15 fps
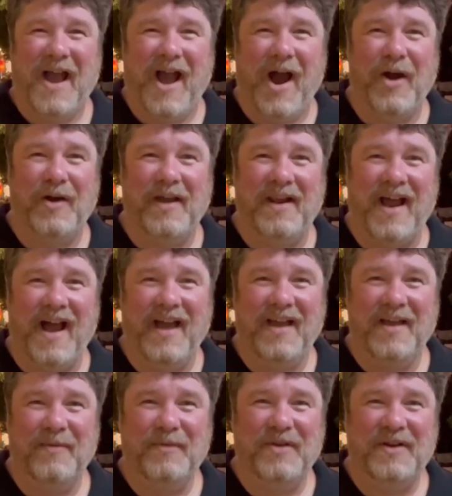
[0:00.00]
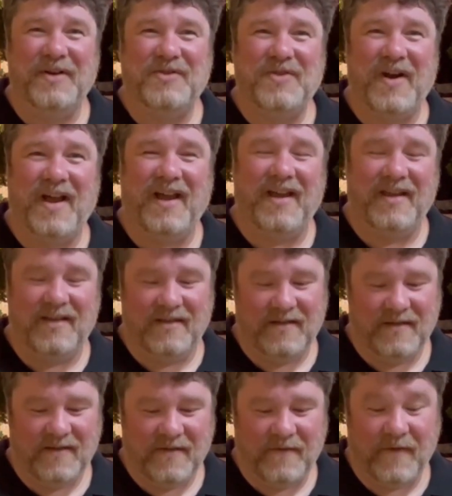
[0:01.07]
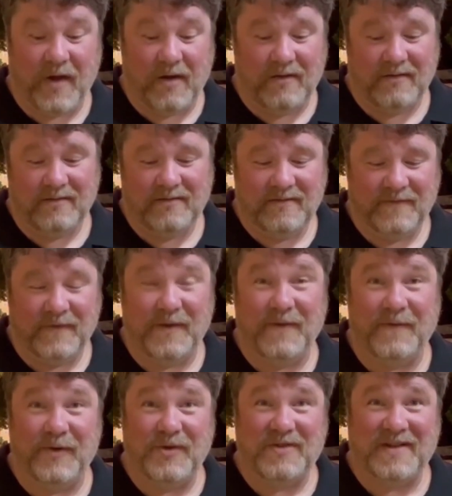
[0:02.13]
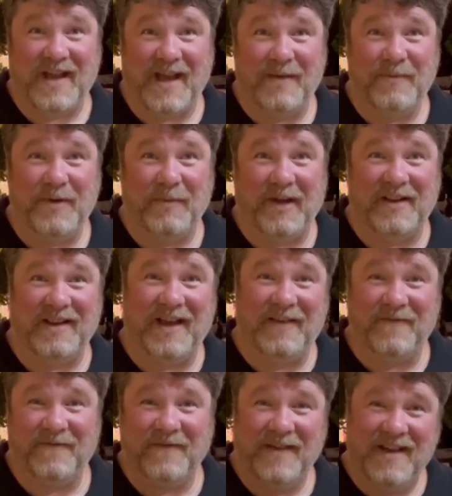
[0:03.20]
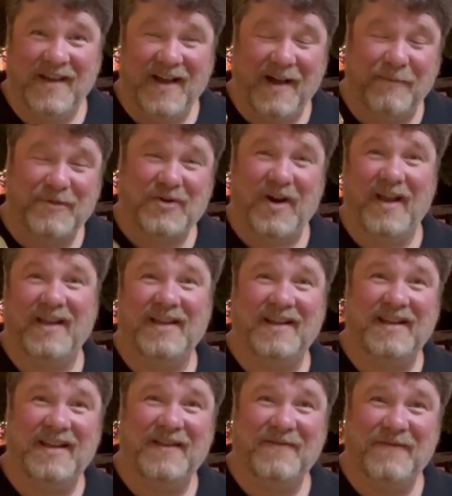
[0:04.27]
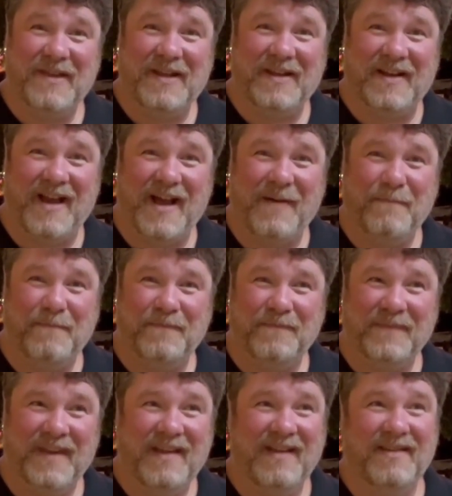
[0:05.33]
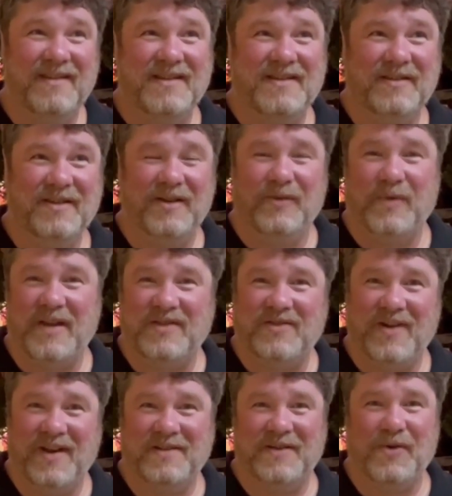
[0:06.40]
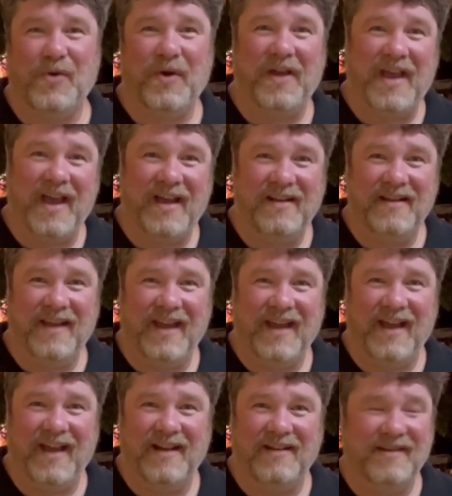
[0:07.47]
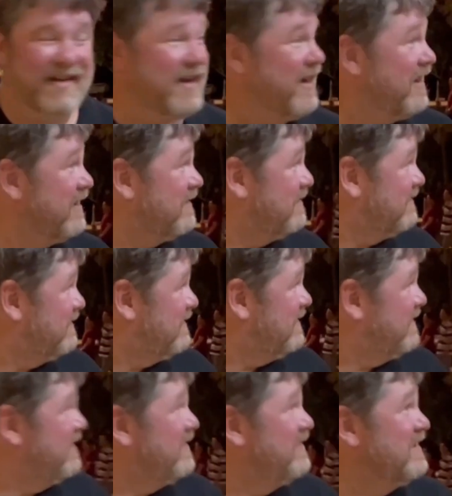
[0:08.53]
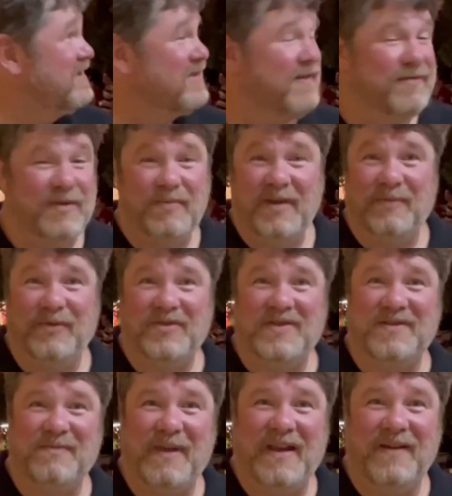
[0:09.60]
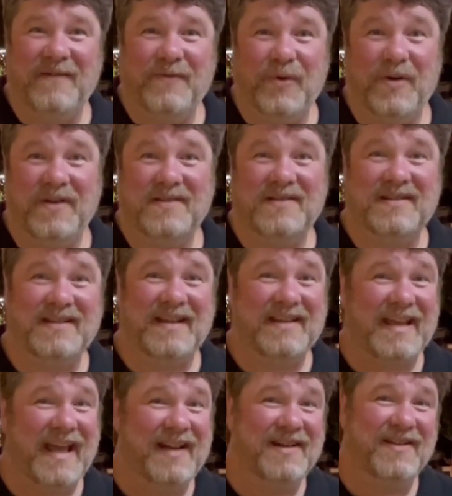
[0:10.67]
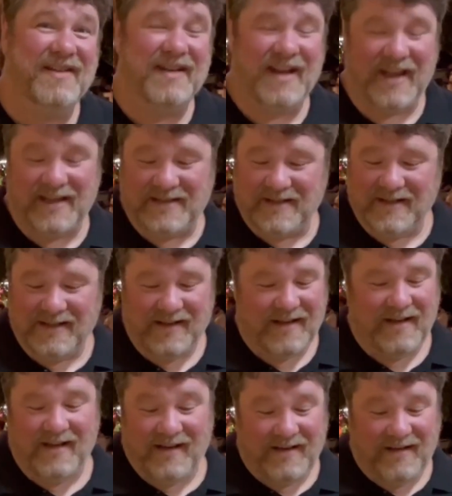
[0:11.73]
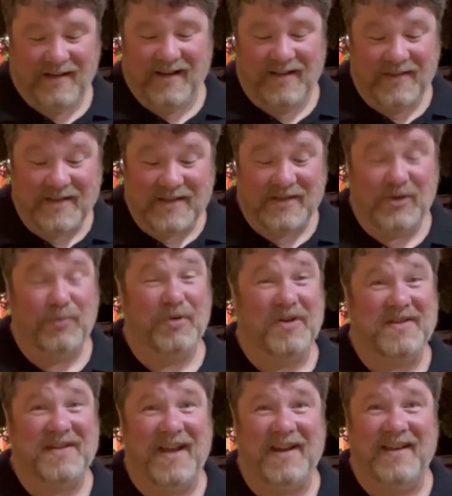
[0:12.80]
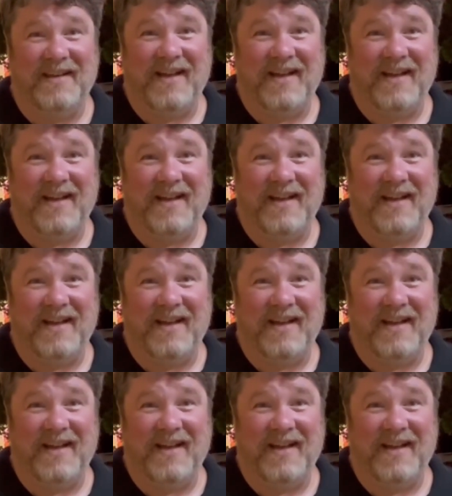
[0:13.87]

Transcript: Alright, I am going to try pho for the first time in my life. I'm trying it in Vietnam, this little restaurant in Hoi An, and these lovely people just made it for us. It's at the end of the night. This is super exciting.